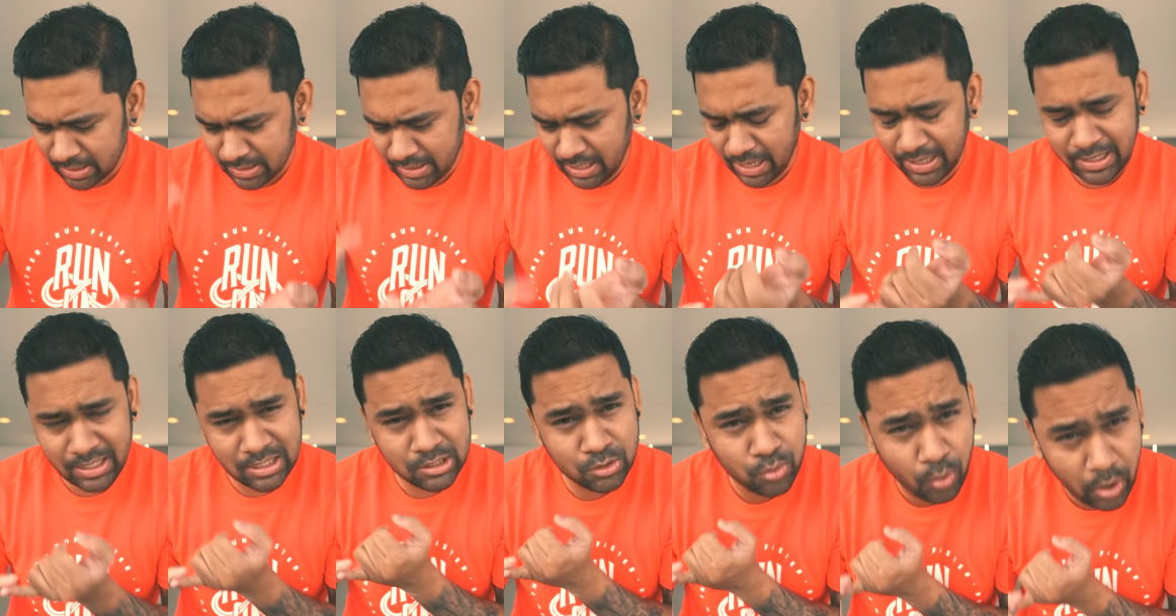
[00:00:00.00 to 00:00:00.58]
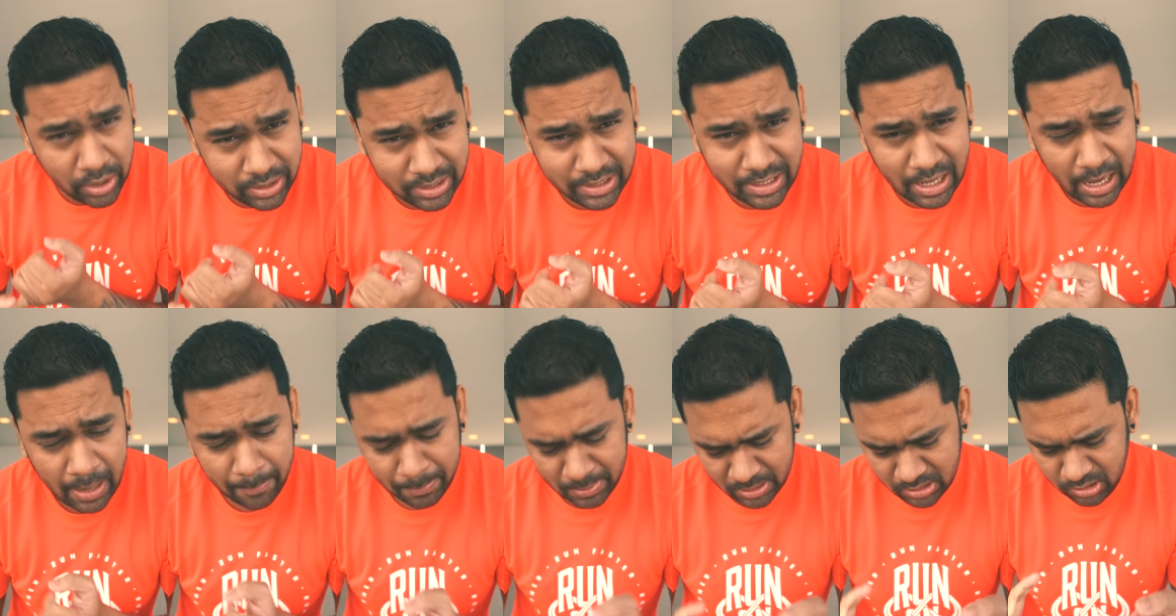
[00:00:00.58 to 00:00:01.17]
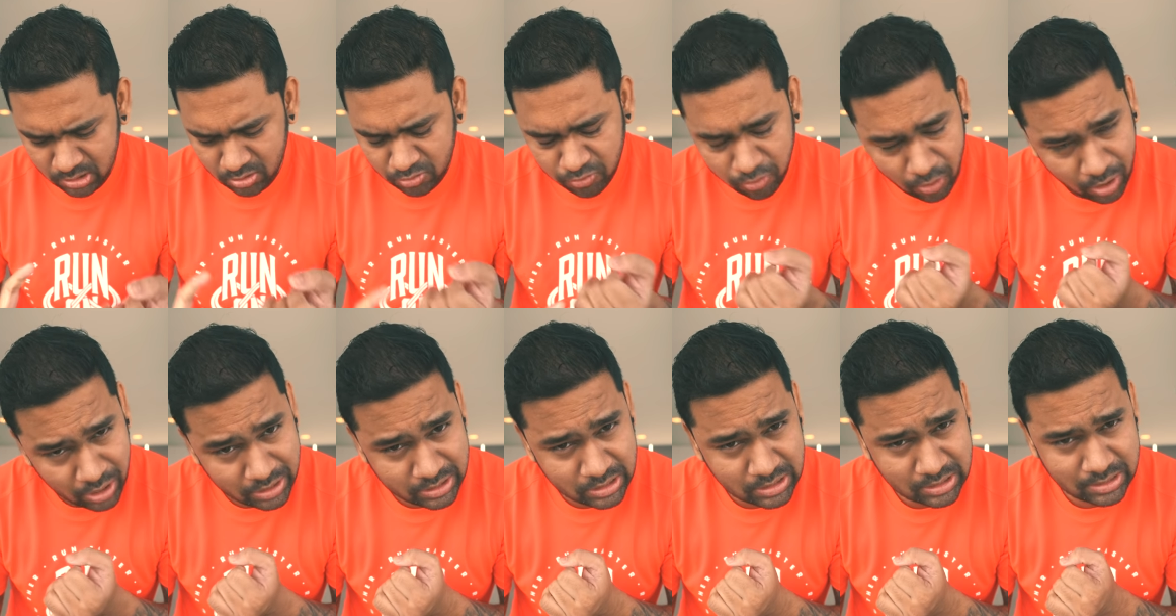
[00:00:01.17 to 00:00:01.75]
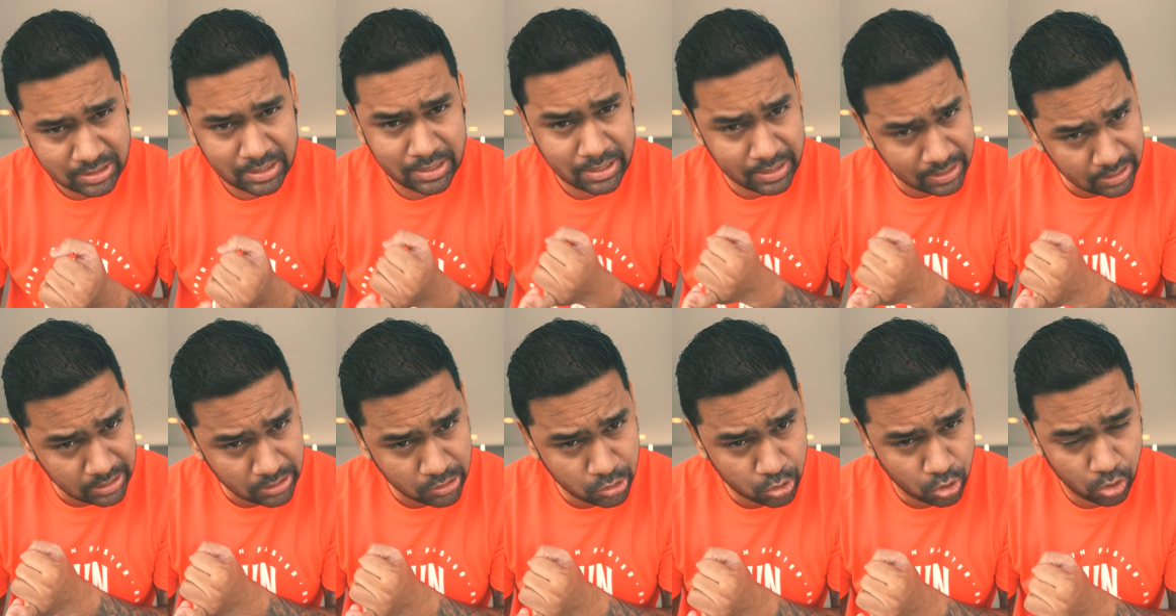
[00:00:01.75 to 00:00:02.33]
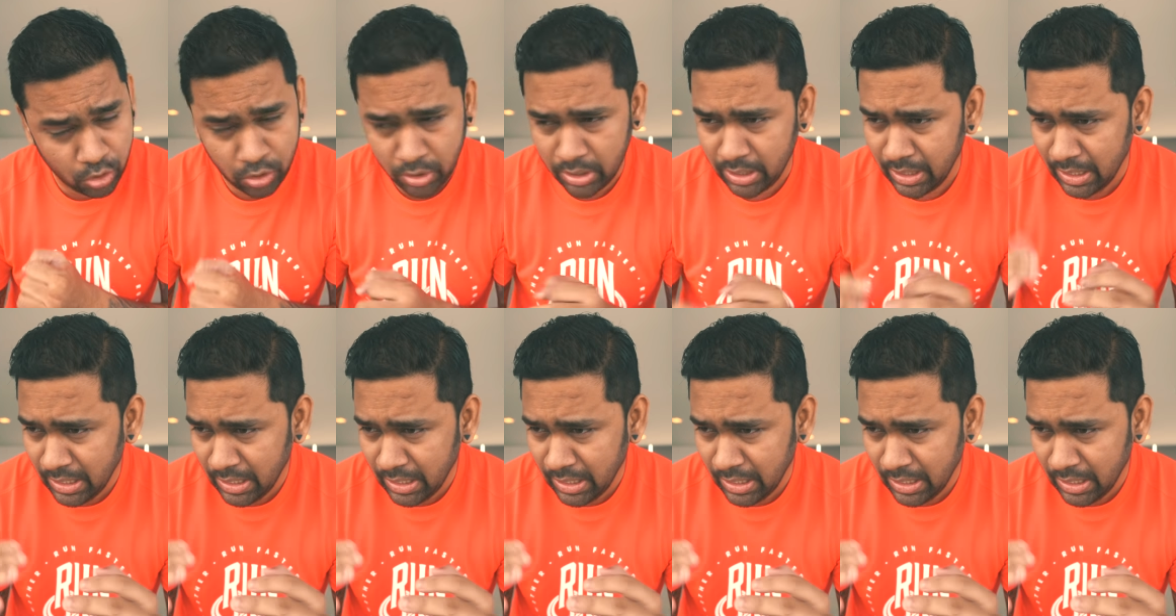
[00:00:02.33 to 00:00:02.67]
That is what it happens. First, intro.